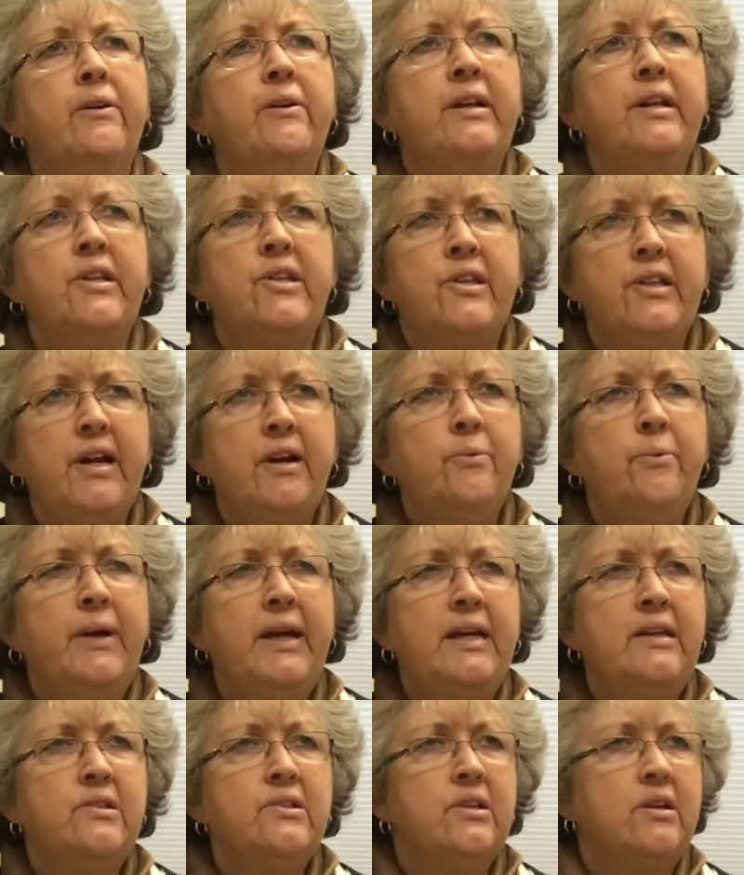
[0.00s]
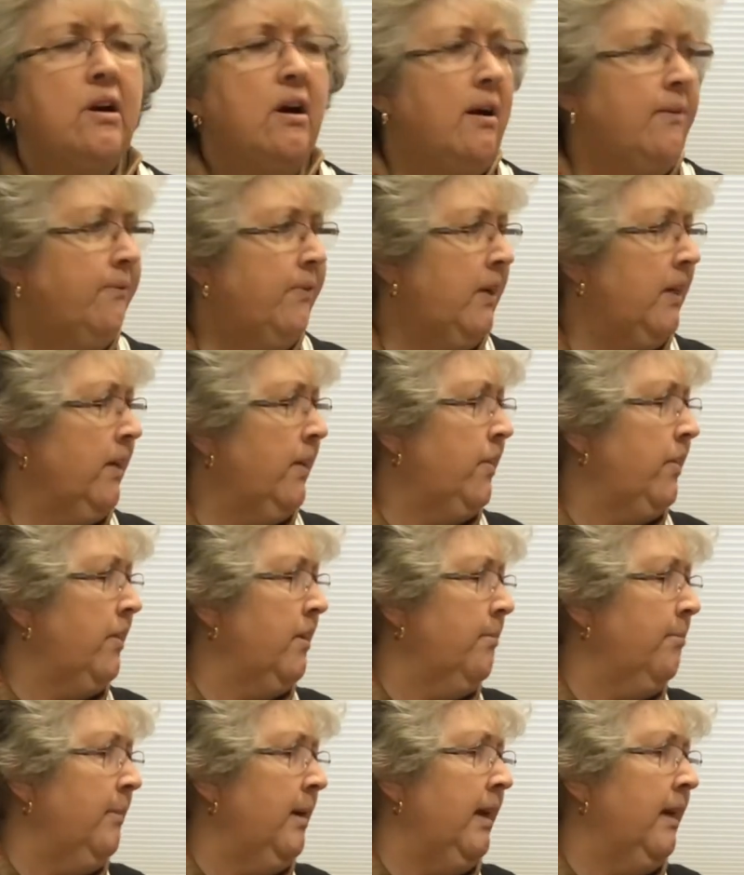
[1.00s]
going to segue into confidence in
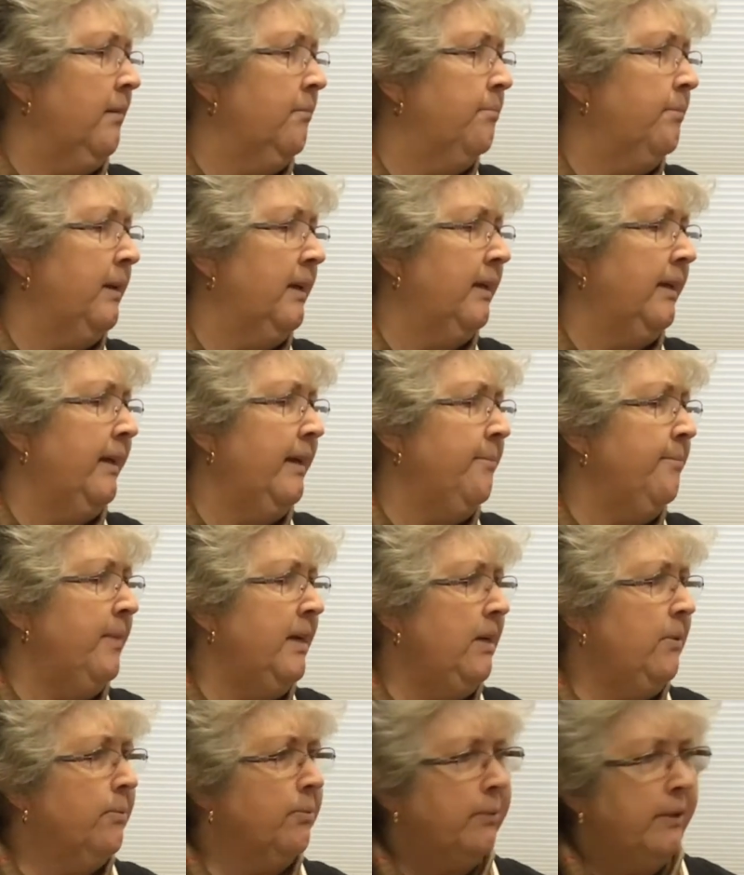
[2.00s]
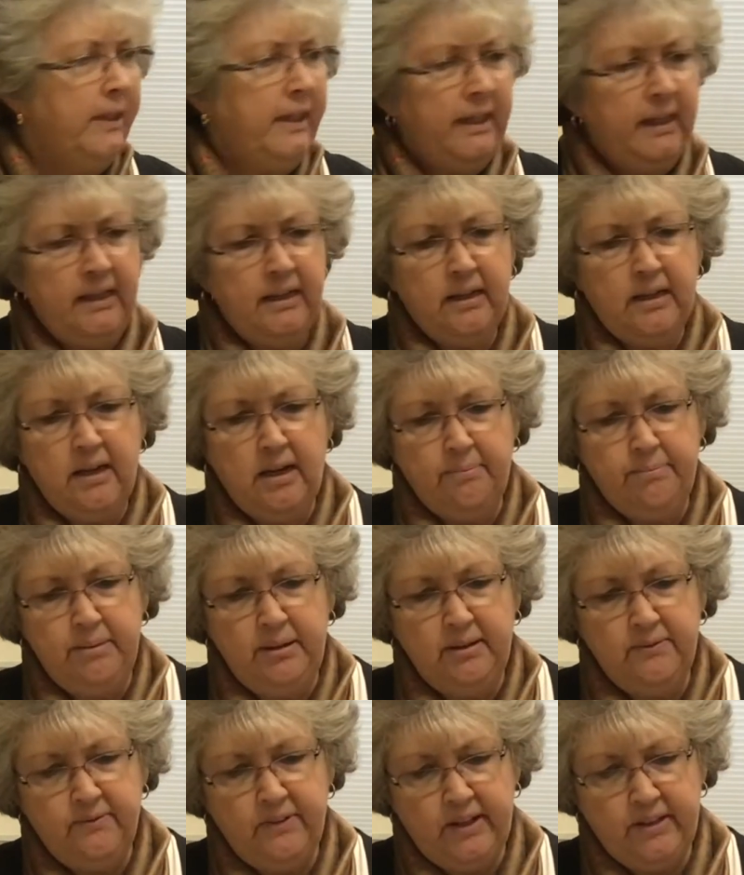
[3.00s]
a minute, but let me read a
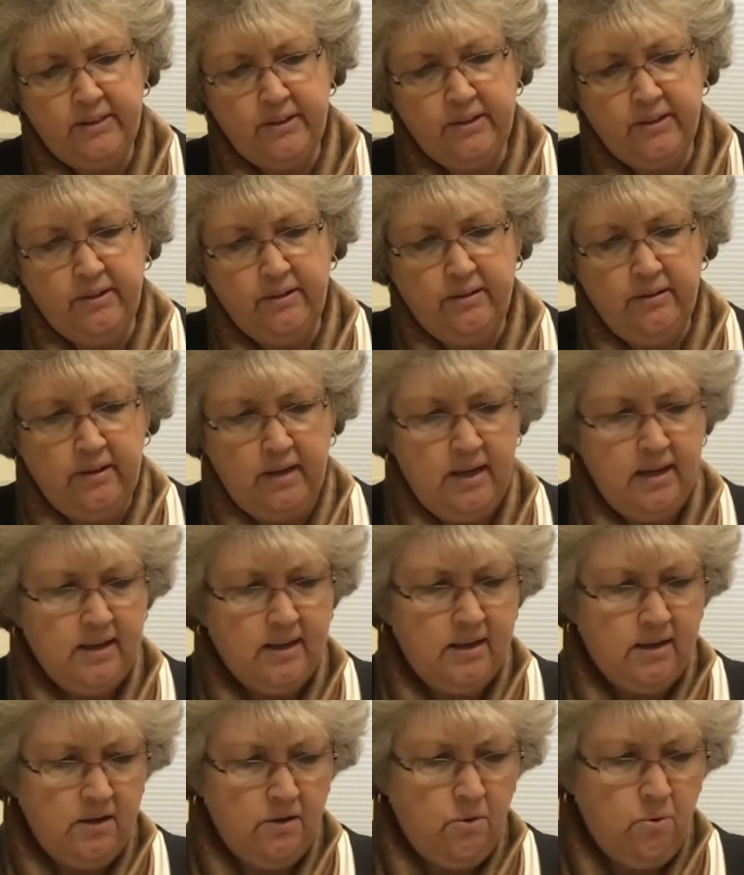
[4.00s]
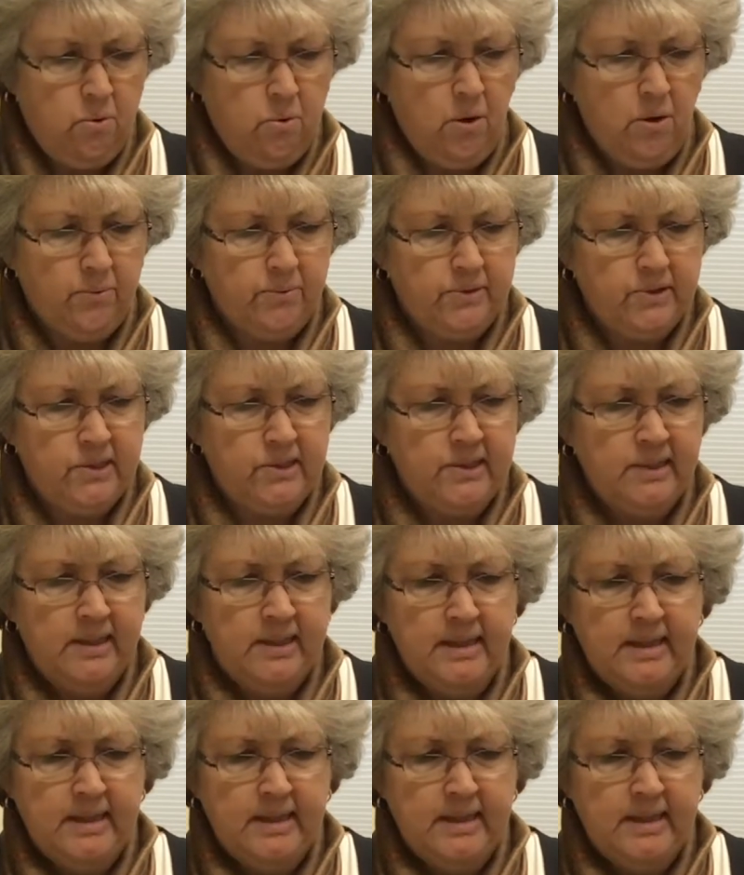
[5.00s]
couple of other uh, quotes.